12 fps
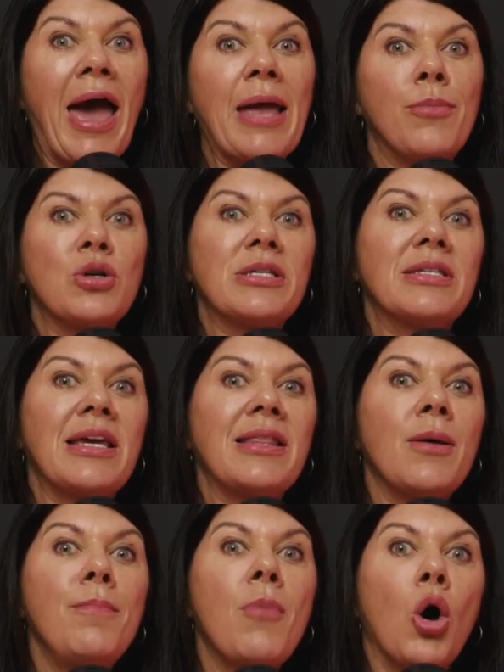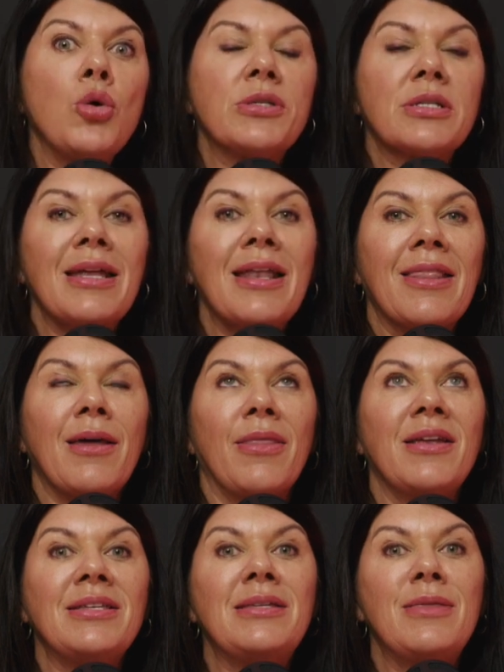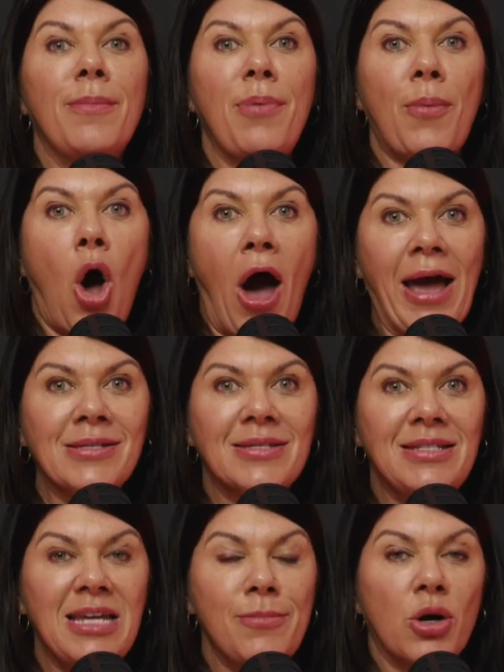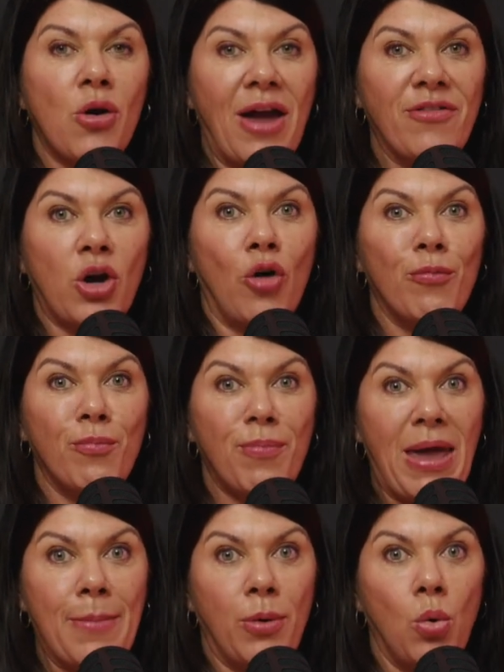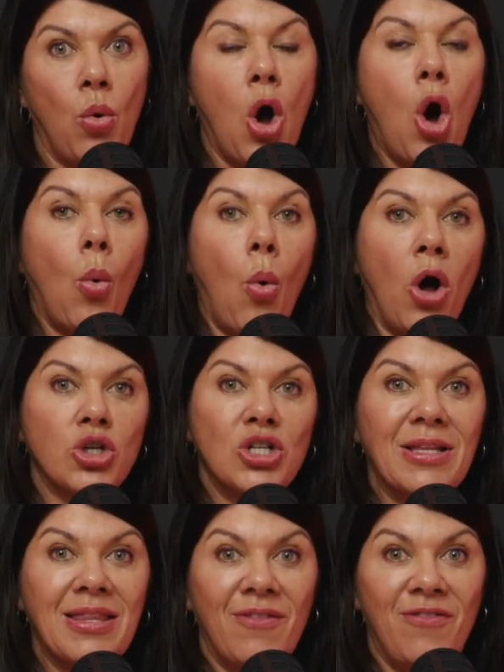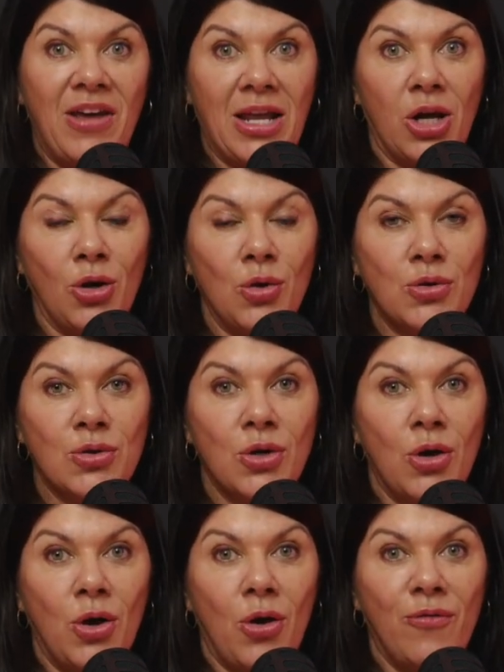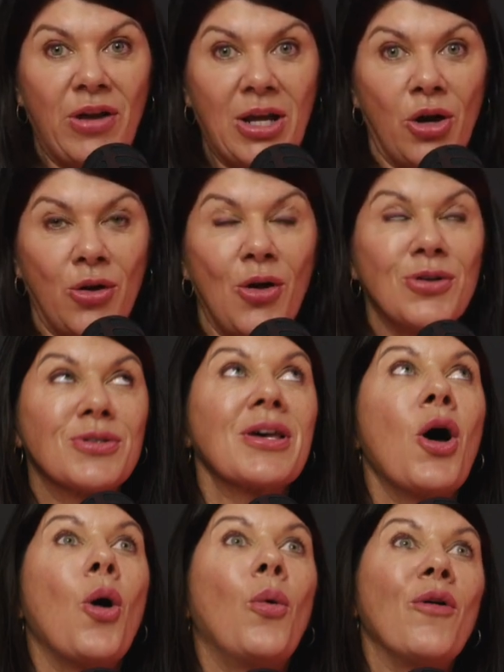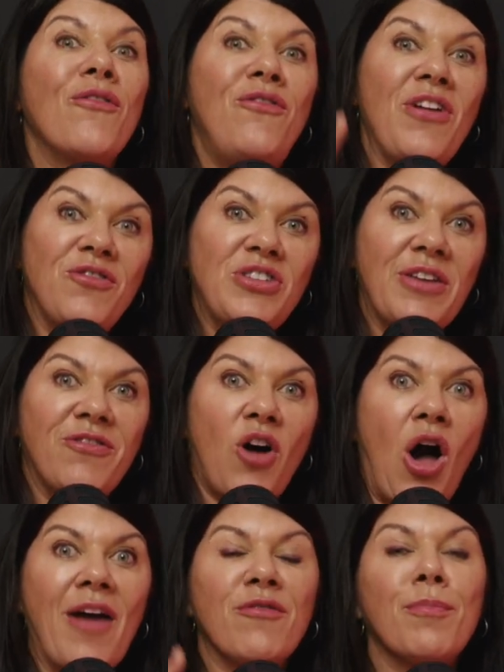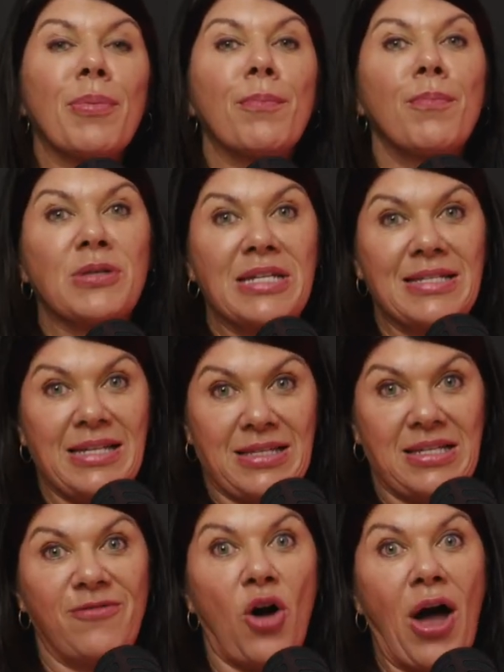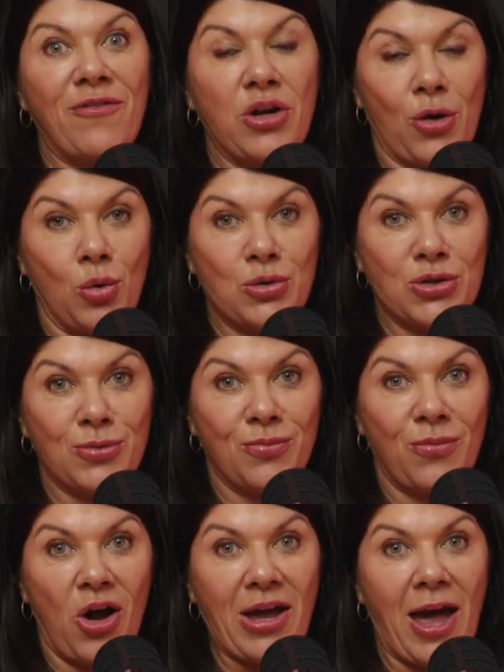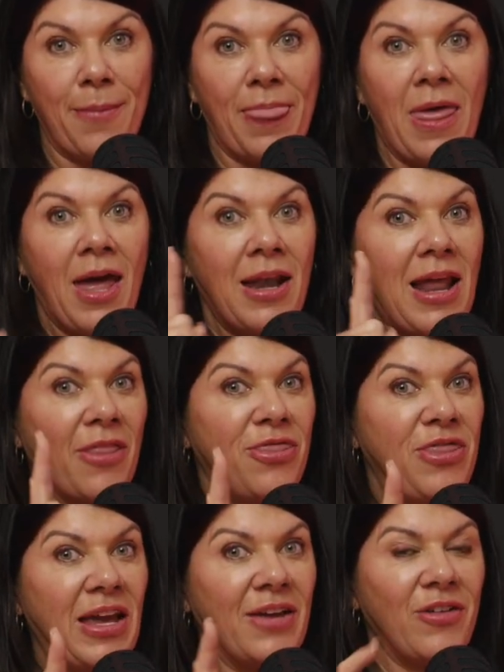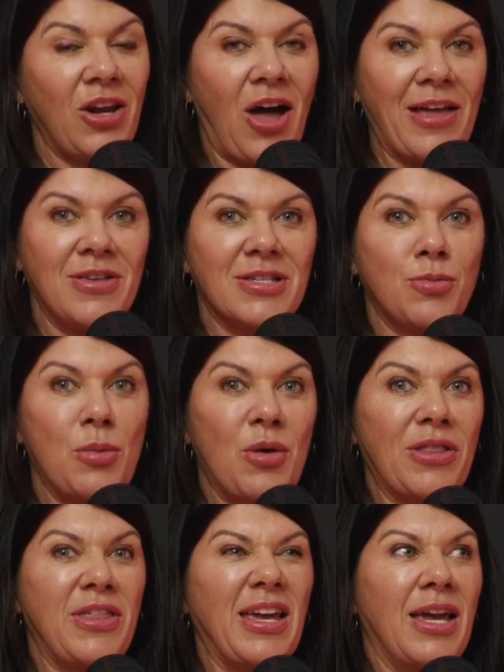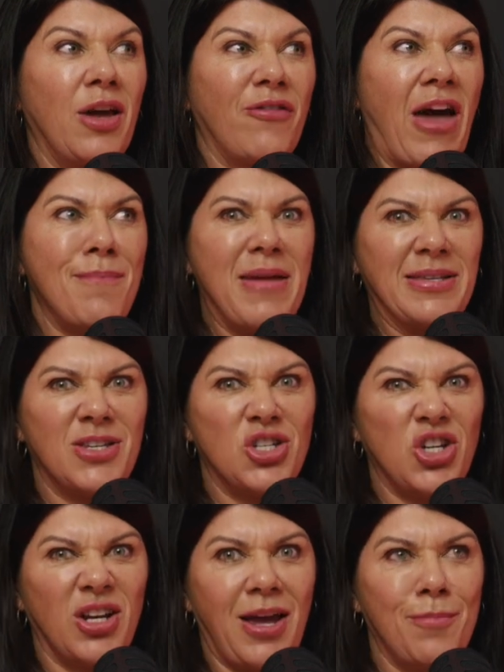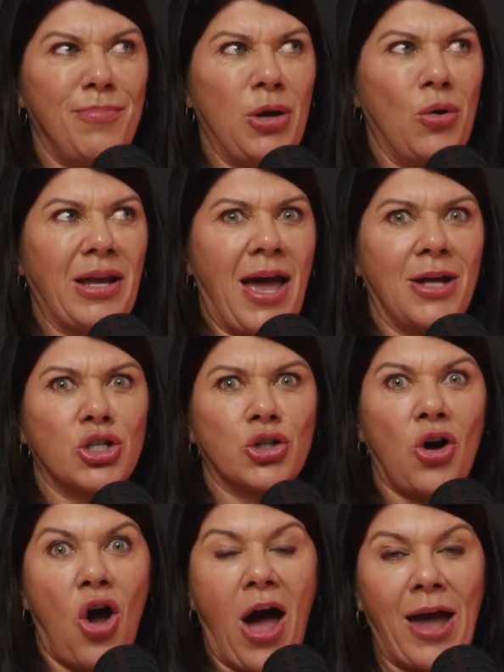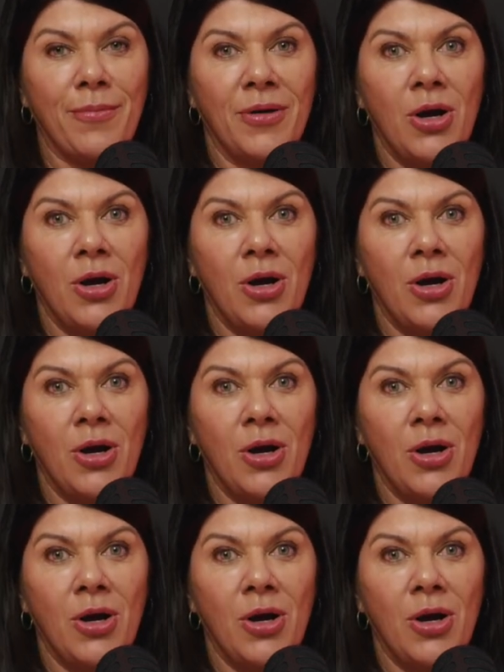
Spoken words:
able to see the highest demographic of people watching the videos were 55 to 65-year-olds. Okay, now think of it like this when we're thinking of our messaging and building our tribe.